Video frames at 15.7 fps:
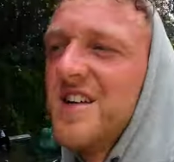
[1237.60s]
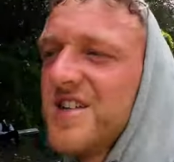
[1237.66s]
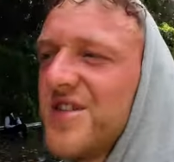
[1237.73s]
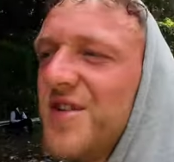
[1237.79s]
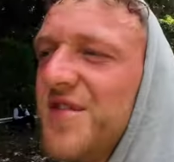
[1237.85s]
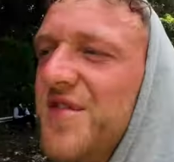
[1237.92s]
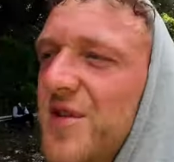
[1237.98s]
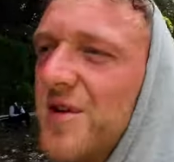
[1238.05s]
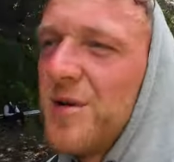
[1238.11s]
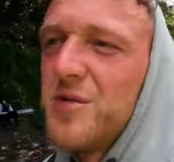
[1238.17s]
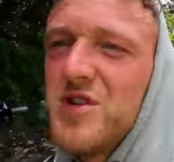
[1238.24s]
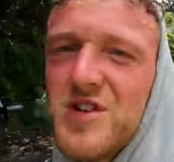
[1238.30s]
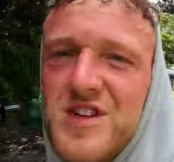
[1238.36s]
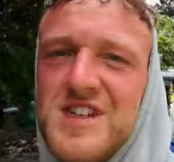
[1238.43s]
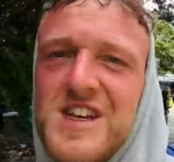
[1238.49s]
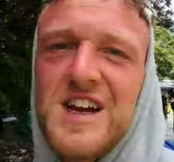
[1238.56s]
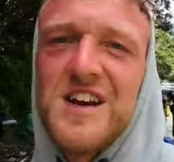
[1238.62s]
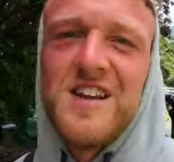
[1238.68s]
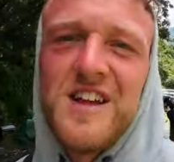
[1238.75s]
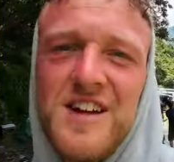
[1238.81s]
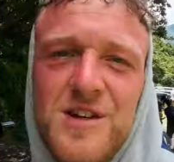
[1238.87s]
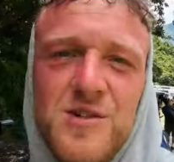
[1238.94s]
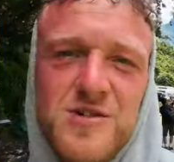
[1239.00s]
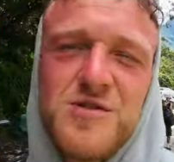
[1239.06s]
Sort of feel like we should have stayed at
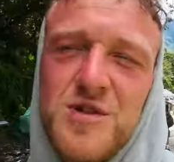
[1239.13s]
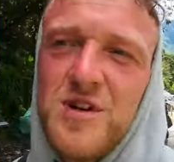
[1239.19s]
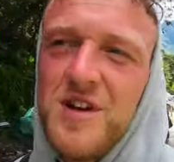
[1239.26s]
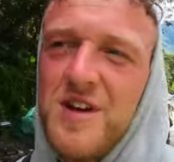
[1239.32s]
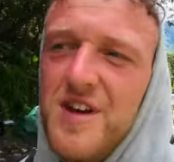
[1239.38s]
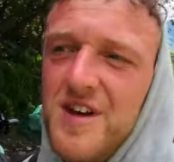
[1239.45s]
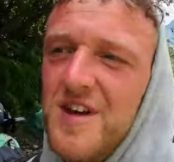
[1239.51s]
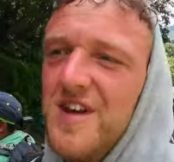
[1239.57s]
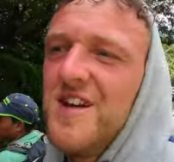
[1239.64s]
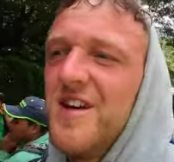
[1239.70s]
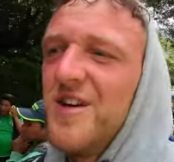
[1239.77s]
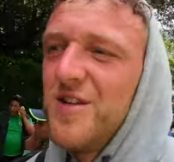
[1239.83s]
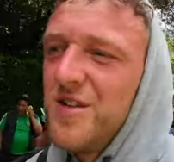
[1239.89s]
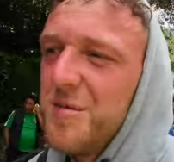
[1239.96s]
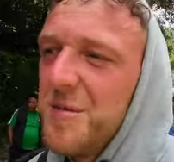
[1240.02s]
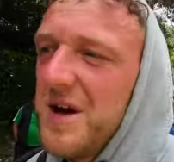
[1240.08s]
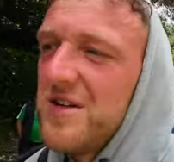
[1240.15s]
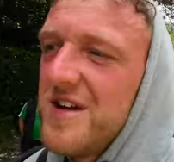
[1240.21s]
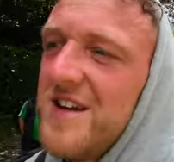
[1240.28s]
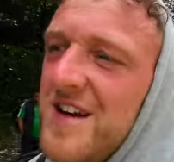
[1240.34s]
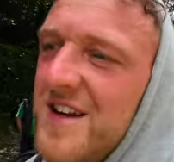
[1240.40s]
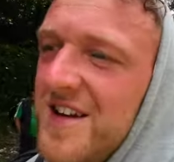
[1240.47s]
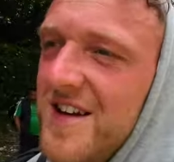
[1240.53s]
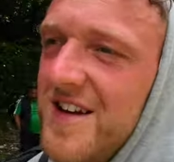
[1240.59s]
that lodge on the
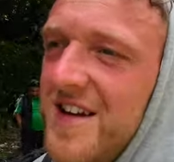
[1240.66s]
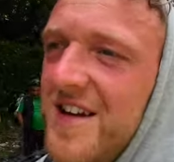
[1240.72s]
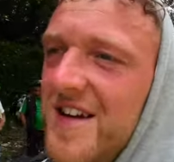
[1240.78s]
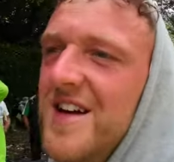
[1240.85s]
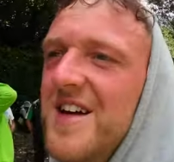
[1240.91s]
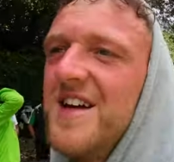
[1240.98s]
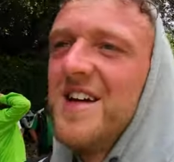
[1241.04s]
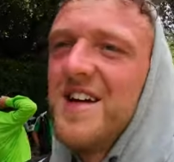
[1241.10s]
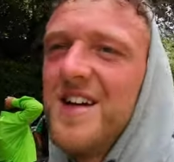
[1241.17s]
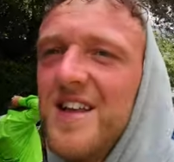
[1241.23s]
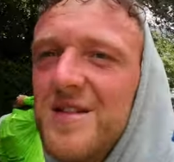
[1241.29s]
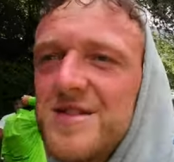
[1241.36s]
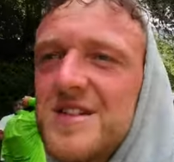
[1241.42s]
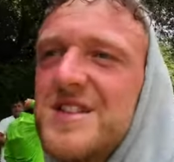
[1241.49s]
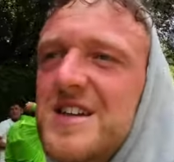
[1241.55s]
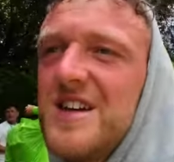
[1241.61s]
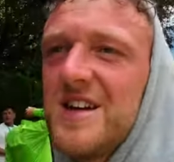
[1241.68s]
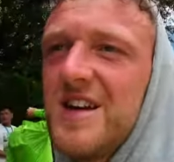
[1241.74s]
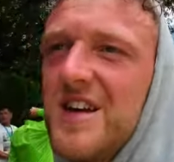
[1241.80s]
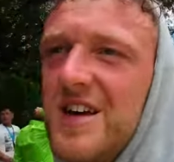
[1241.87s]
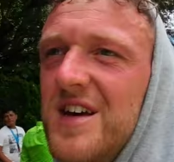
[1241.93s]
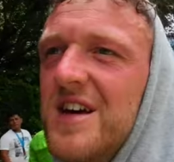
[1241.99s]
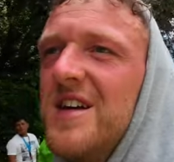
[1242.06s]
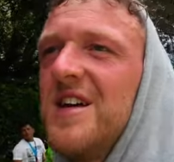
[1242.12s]
mountain. That was
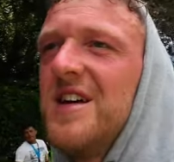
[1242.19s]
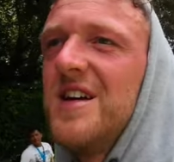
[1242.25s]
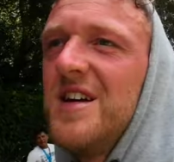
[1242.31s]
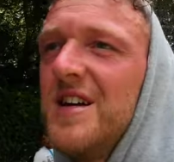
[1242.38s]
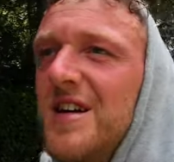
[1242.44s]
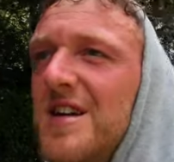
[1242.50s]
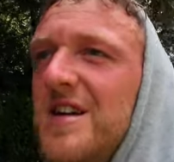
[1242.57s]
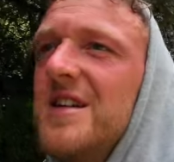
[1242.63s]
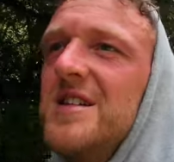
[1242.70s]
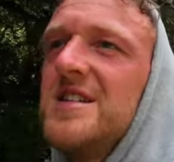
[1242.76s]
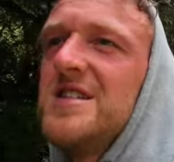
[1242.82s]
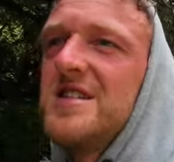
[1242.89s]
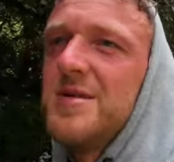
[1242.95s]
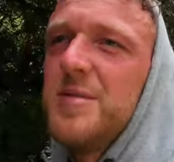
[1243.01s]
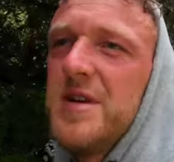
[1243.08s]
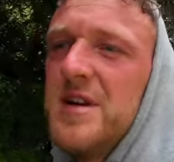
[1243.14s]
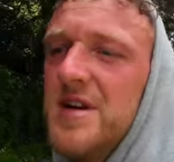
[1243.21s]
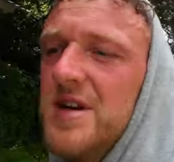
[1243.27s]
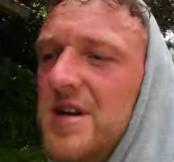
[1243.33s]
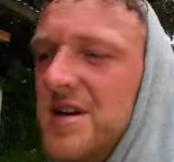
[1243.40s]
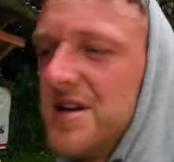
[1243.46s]
sick. This is a bit